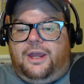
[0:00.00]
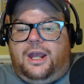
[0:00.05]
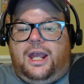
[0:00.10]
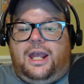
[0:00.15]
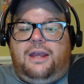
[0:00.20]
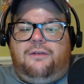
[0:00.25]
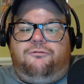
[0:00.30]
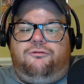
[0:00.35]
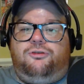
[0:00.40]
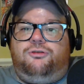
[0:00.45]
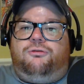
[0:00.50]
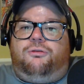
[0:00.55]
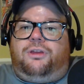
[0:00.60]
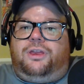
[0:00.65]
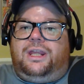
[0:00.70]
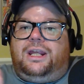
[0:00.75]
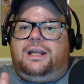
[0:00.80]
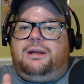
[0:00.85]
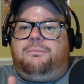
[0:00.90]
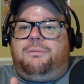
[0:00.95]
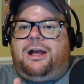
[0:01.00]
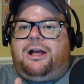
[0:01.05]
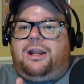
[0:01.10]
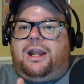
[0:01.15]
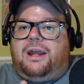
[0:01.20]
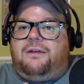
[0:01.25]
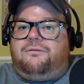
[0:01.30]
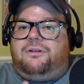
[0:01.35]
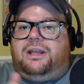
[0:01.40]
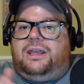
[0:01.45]
if you think about
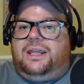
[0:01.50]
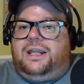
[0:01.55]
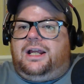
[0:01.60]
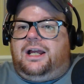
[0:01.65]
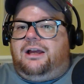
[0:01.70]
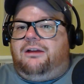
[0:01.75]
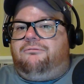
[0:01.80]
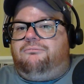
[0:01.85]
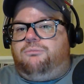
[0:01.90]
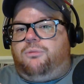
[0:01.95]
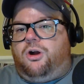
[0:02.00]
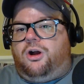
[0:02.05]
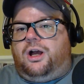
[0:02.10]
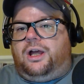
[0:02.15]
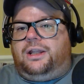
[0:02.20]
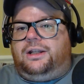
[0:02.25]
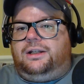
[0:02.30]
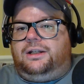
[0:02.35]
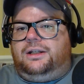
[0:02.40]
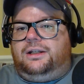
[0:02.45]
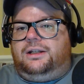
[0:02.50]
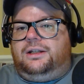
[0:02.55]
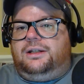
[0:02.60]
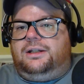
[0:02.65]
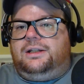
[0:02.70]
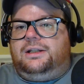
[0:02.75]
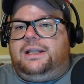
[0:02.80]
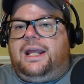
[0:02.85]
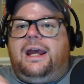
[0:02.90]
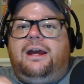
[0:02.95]
everything I've bought,
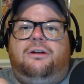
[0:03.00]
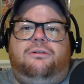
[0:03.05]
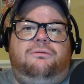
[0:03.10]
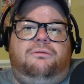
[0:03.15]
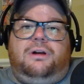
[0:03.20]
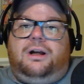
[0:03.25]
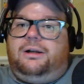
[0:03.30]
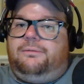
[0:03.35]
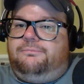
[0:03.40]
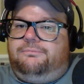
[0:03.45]
now